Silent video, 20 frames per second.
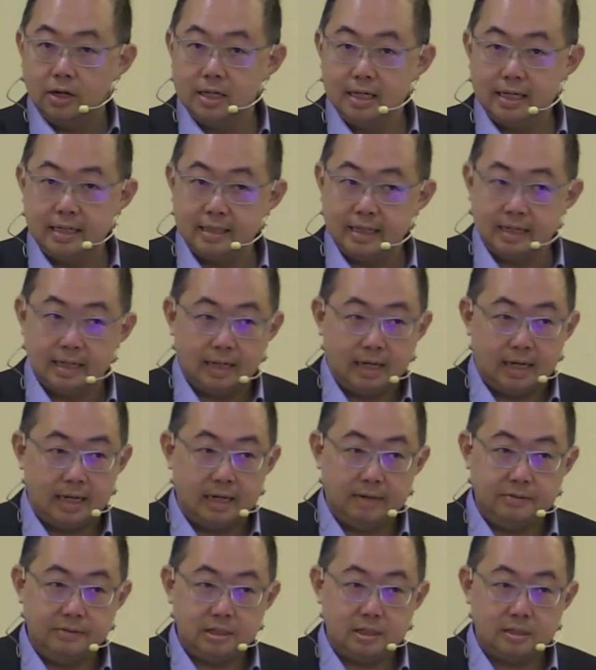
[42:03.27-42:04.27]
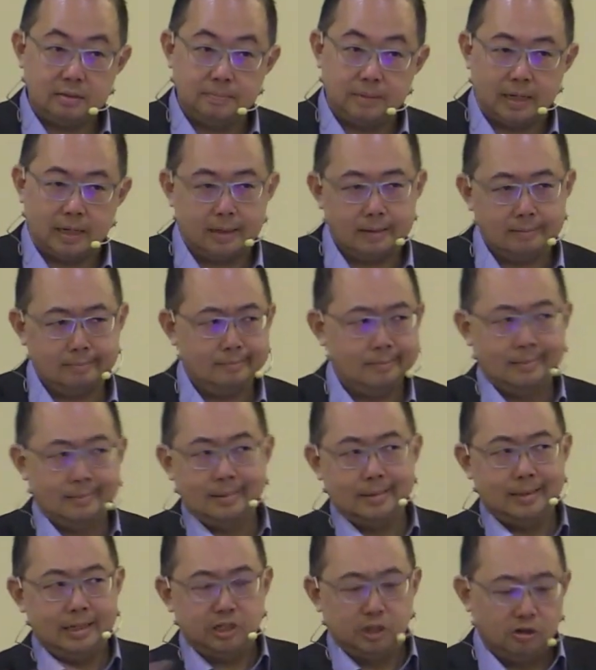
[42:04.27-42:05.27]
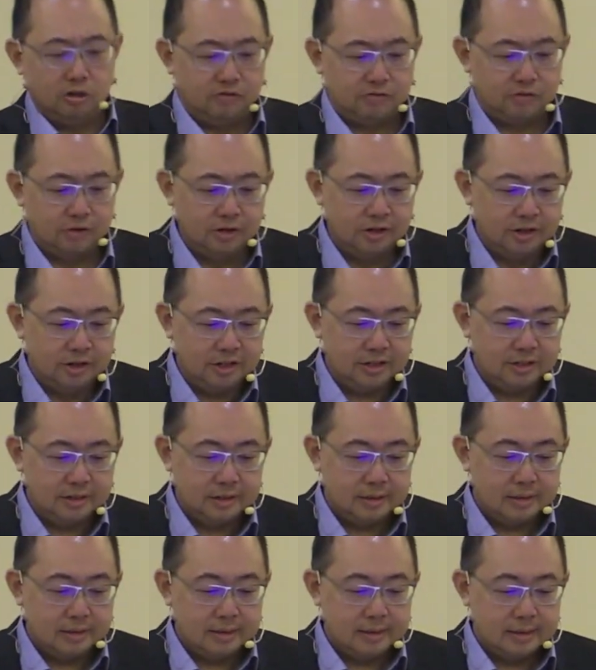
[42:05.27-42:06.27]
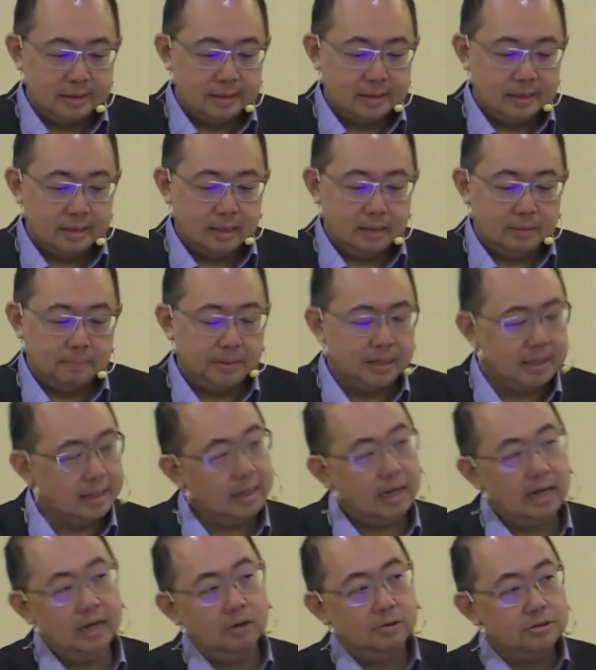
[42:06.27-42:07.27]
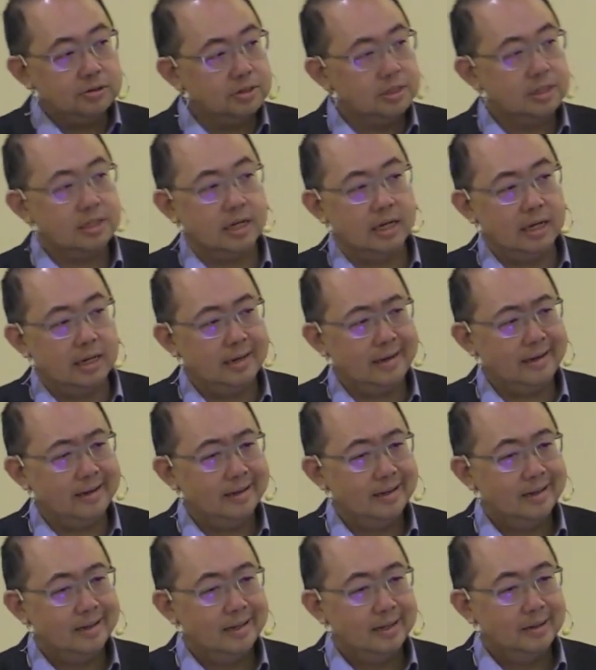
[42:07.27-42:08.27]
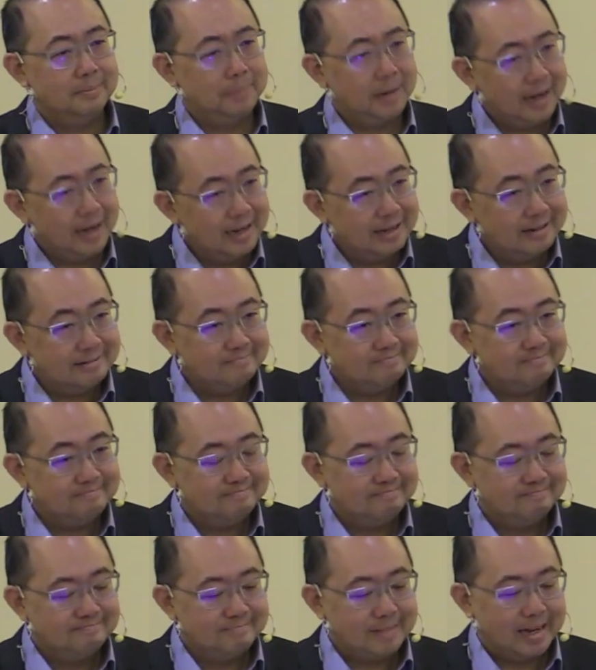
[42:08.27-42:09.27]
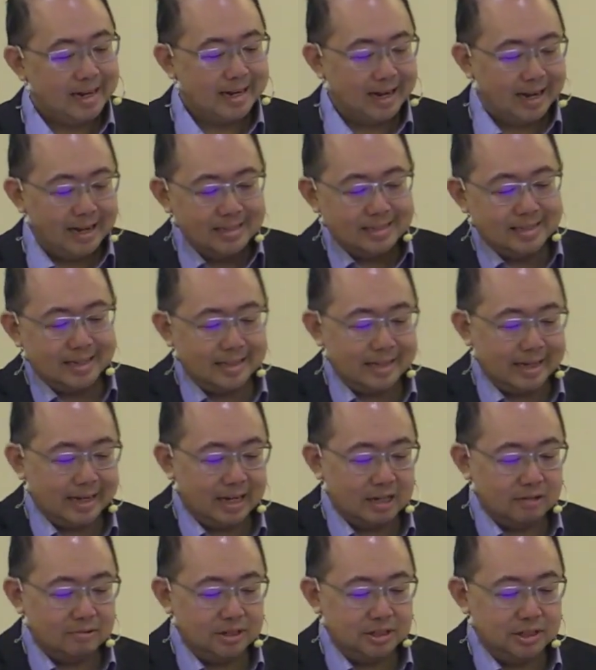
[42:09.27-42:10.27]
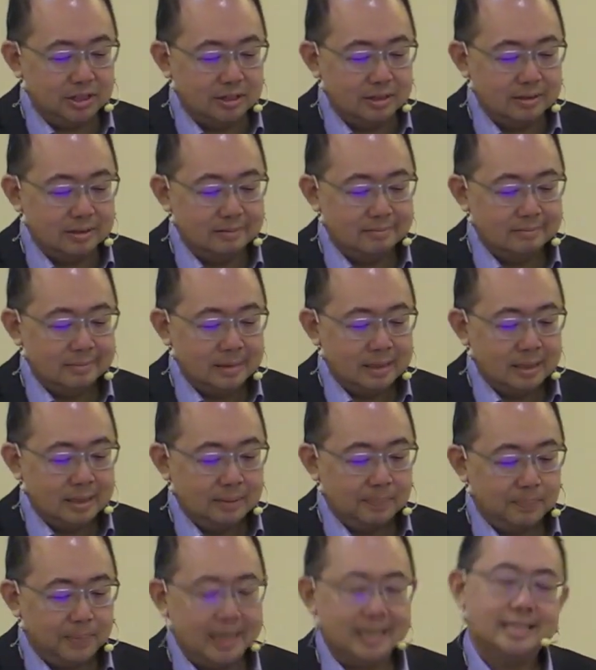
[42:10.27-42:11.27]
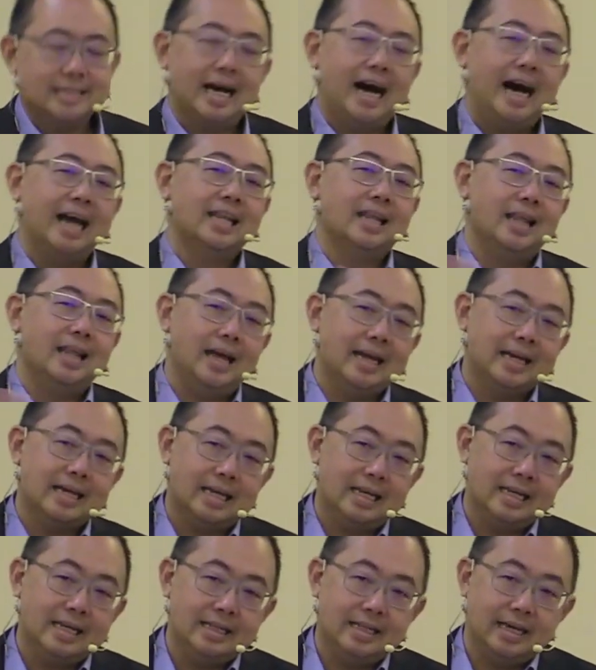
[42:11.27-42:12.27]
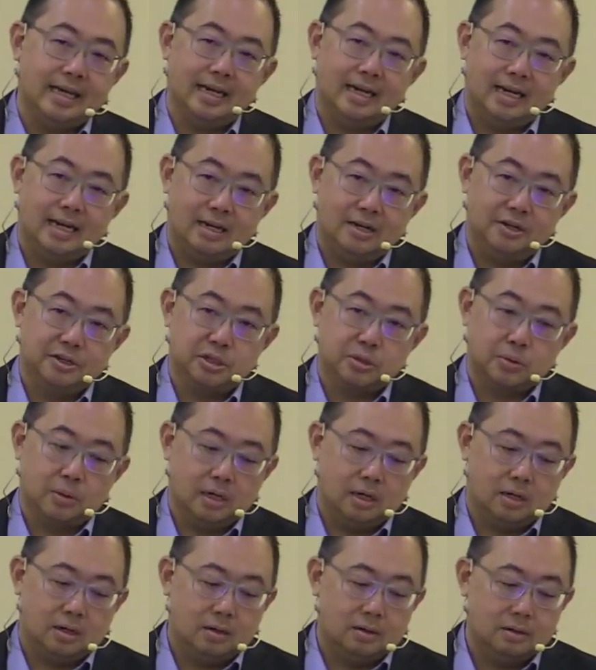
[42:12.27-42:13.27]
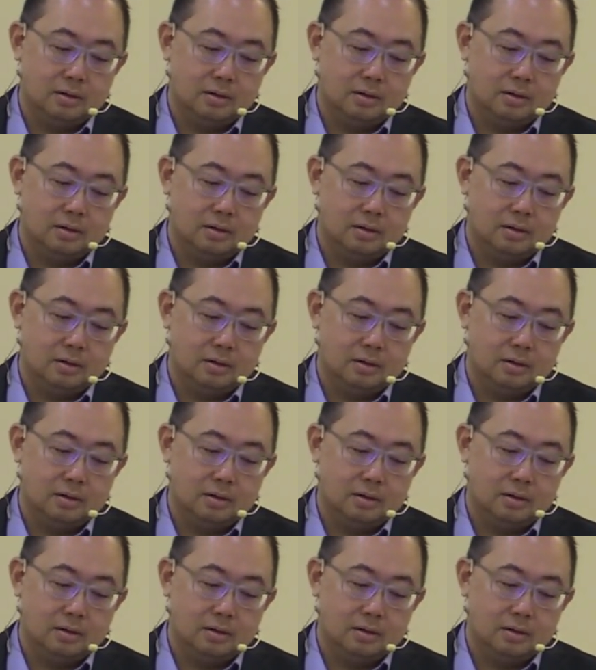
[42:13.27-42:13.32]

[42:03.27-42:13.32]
in their lives, but there's no fruit. But then I also say, but I can't say they aren't Christian, but it's unlikely they are as well.